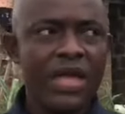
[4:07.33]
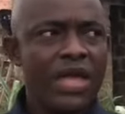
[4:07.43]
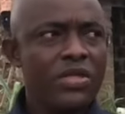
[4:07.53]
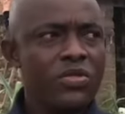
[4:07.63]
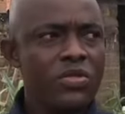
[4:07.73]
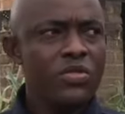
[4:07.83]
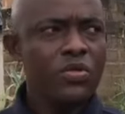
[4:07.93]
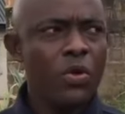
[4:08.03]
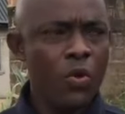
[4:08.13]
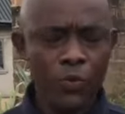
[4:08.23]

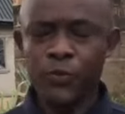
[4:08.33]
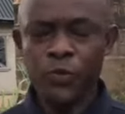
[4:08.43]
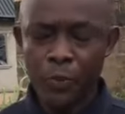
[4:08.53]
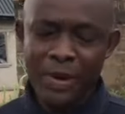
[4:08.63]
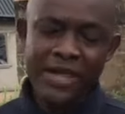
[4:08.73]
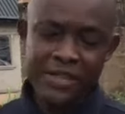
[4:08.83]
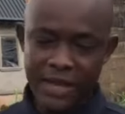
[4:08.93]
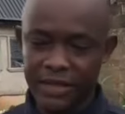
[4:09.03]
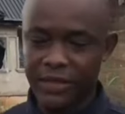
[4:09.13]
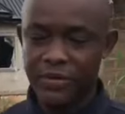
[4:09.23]
No,
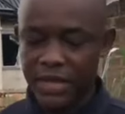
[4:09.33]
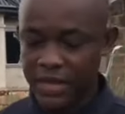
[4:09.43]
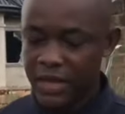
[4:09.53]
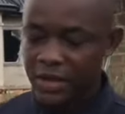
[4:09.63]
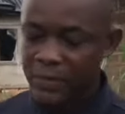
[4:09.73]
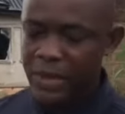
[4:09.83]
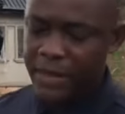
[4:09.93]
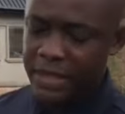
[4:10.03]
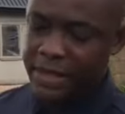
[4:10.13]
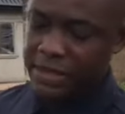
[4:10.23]
partially. Okay,
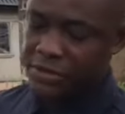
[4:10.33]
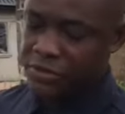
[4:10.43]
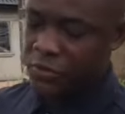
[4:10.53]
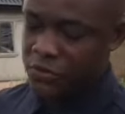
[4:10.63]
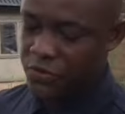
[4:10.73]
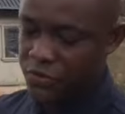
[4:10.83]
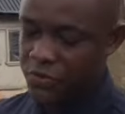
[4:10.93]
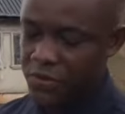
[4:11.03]
remember, like I showed you,